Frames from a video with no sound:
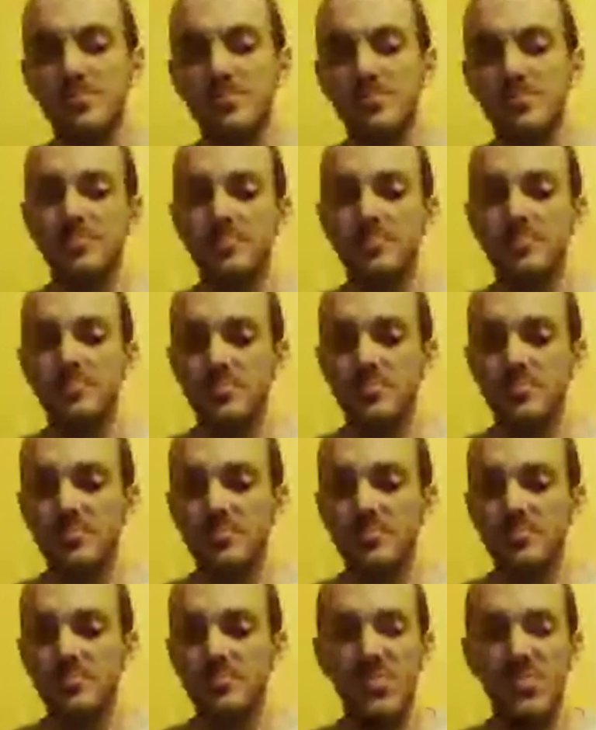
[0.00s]
You
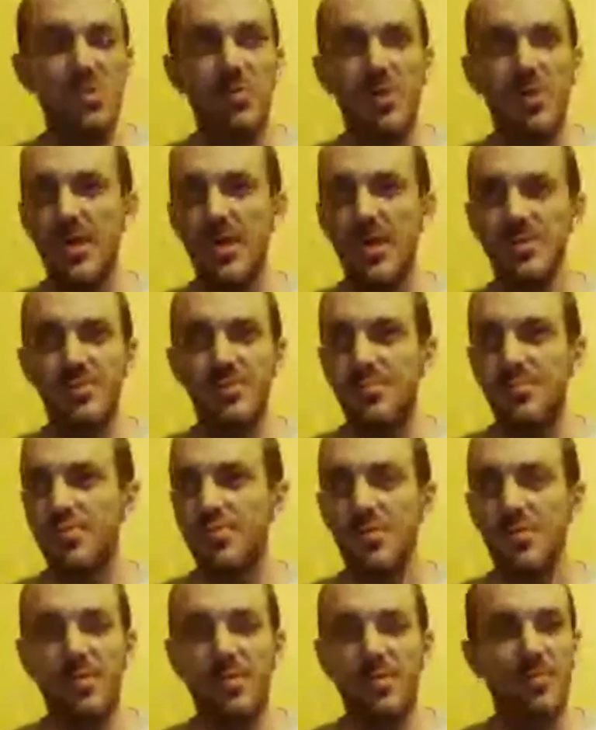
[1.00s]
guys
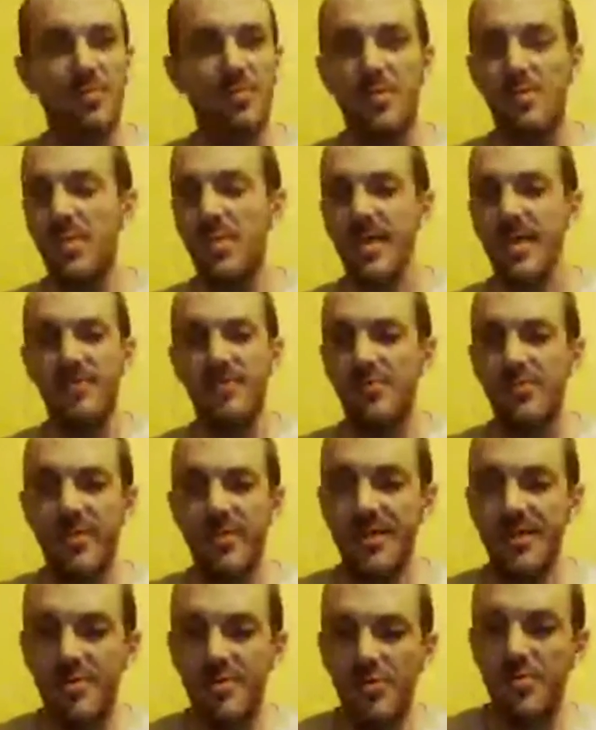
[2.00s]
probably haven't
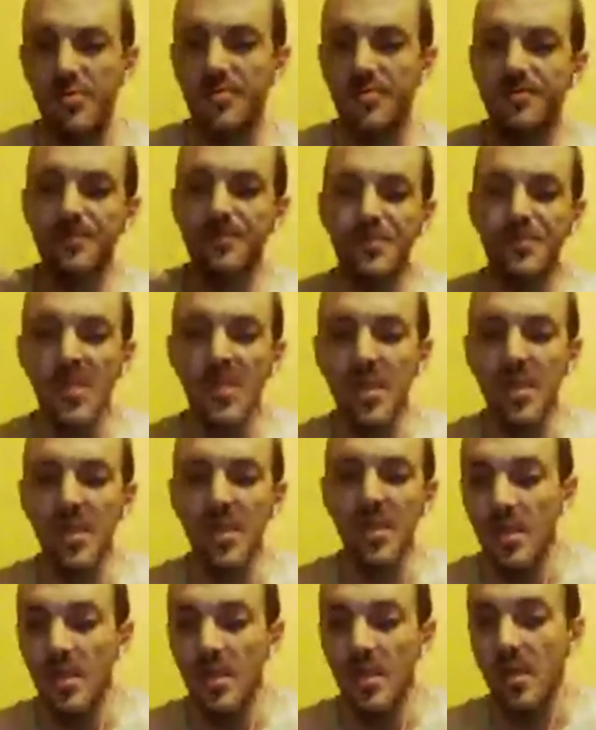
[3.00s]
run into
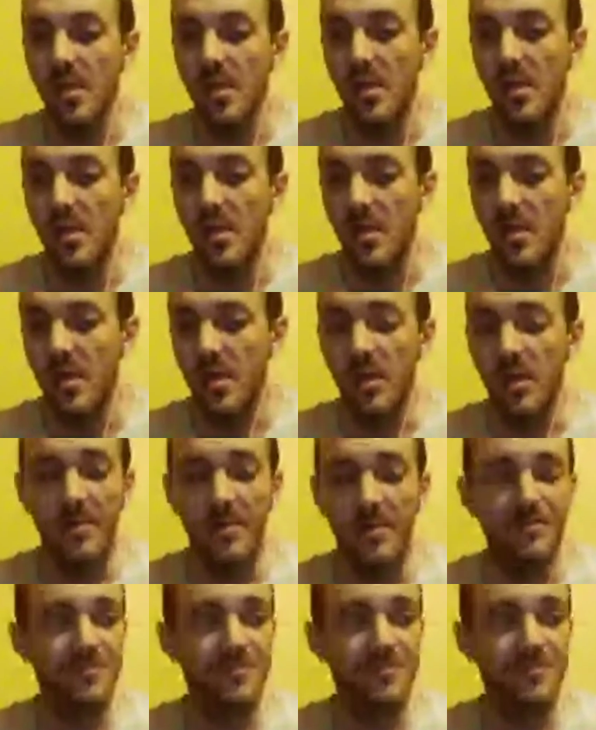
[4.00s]

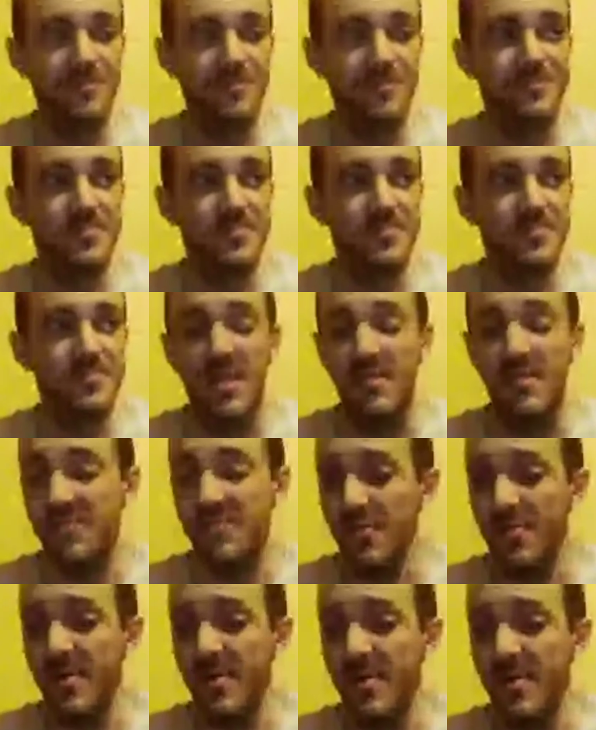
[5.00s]
them. If you
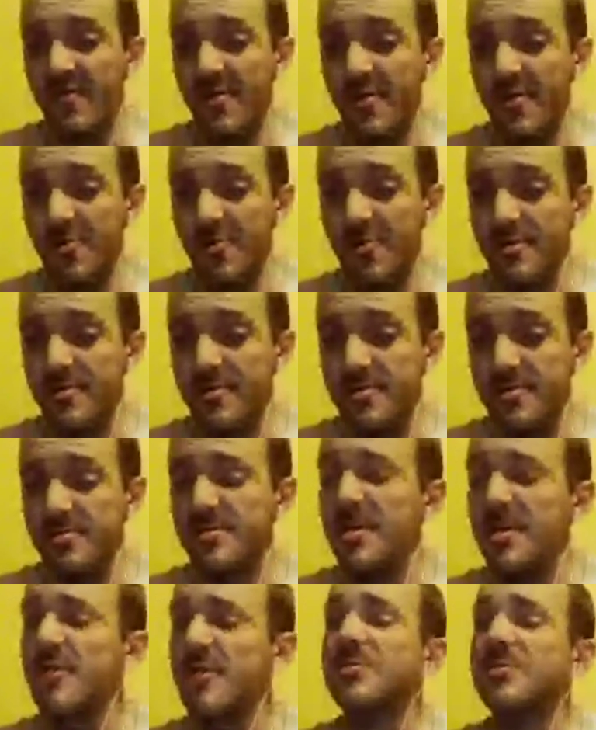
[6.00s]
ever meet the fairy creatures,
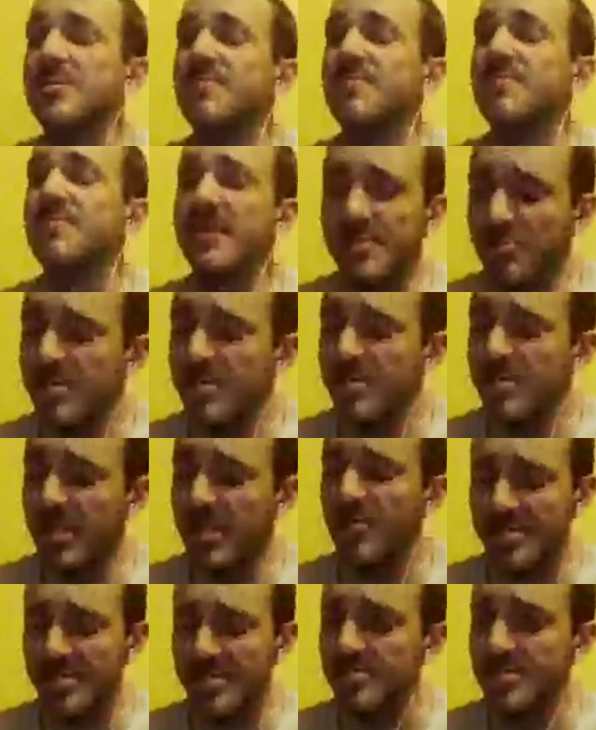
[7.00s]
they are some
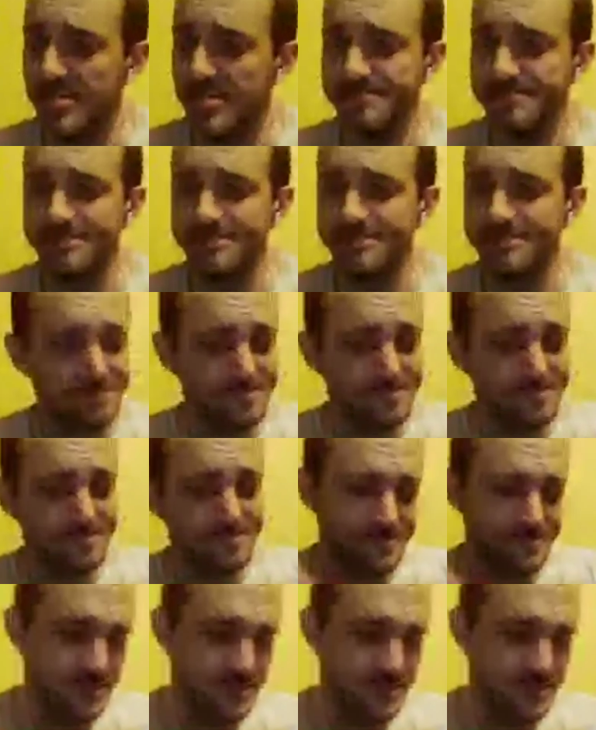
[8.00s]
interesting little bastards.